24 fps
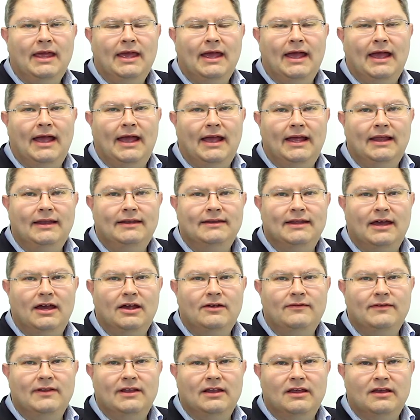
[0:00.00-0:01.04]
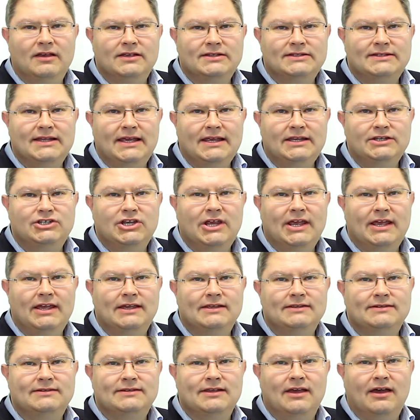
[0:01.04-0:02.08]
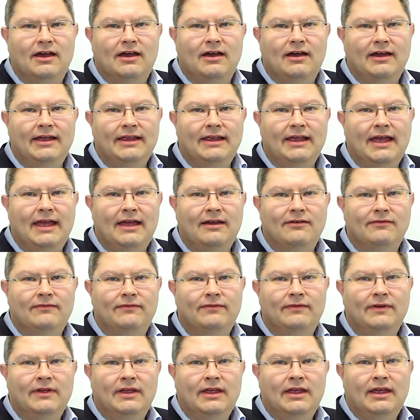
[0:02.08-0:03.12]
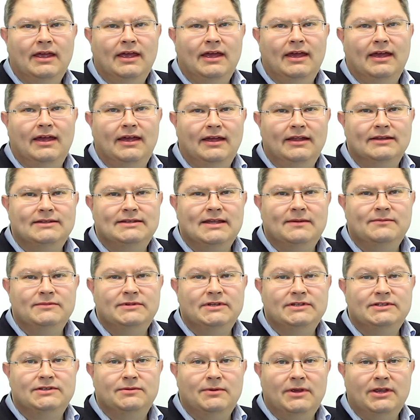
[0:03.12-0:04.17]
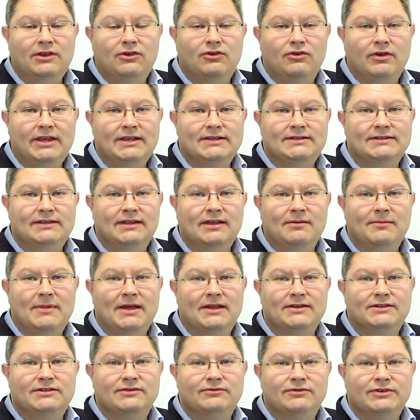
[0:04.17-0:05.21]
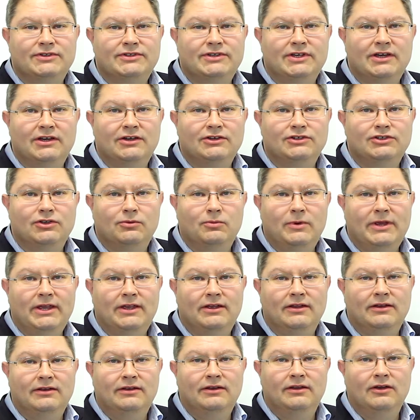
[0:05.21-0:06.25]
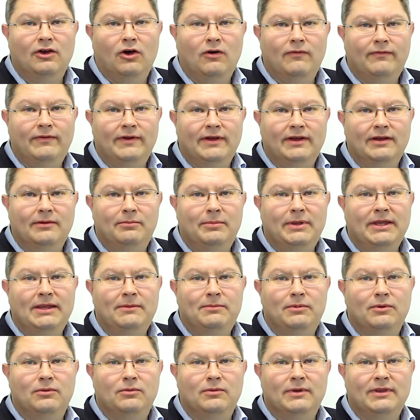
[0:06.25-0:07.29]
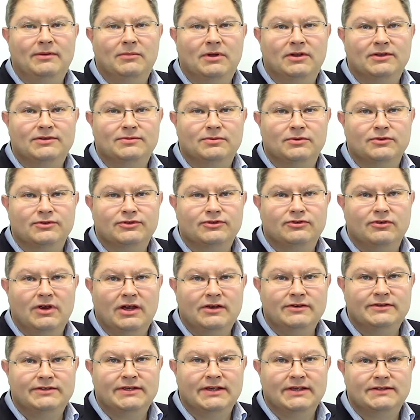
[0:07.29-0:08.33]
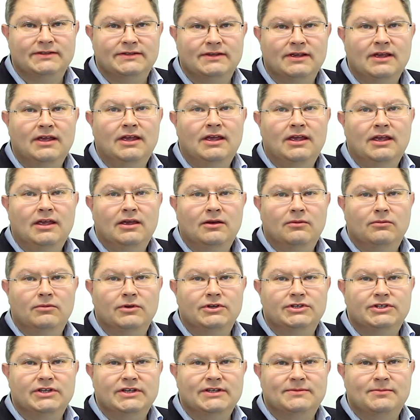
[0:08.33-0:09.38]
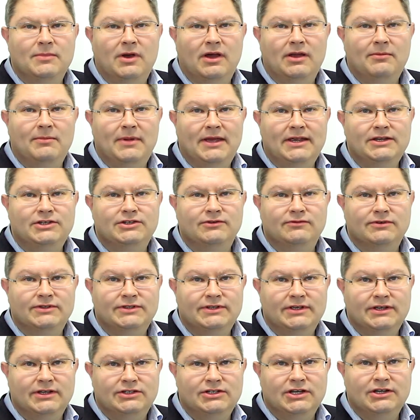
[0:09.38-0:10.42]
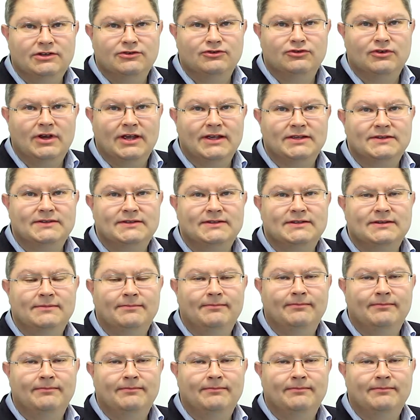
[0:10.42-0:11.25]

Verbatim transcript: And over the last eight years, I have uh, attempted to increase the amount of research that we can offer people with multiple sclerosis, which is my major research interest.